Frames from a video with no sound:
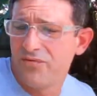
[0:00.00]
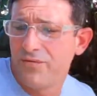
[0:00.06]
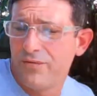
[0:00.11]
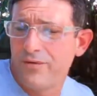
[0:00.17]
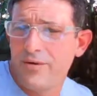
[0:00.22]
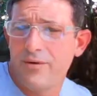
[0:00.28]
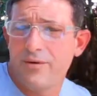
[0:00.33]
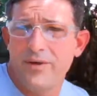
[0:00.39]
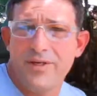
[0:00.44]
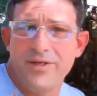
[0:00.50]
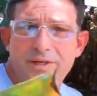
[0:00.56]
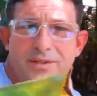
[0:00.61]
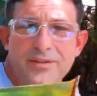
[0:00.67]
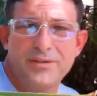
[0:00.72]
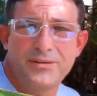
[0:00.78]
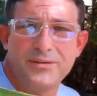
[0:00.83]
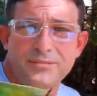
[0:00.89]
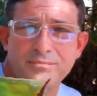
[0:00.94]
there it
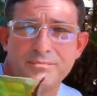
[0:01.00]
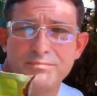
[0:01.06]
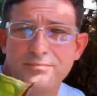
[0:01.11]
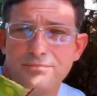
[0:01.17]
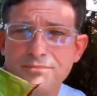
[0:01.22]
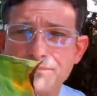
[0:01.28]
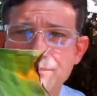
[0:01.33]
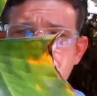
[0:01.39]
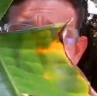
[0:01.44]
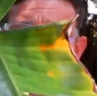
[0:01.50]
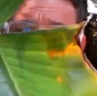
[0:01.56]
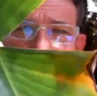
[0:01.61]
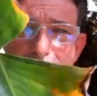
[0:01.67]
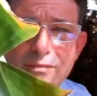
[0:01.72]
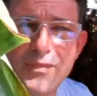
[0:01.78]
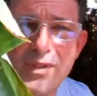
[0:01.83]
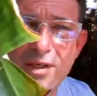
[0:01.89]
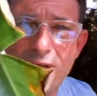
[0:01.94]
is.
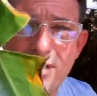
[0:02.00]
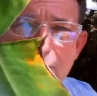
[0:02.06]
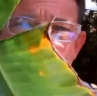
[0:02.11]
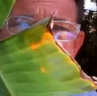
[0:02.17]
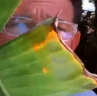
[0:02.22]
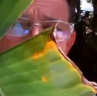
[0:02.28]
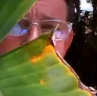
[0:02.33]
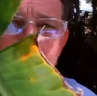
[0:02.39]
But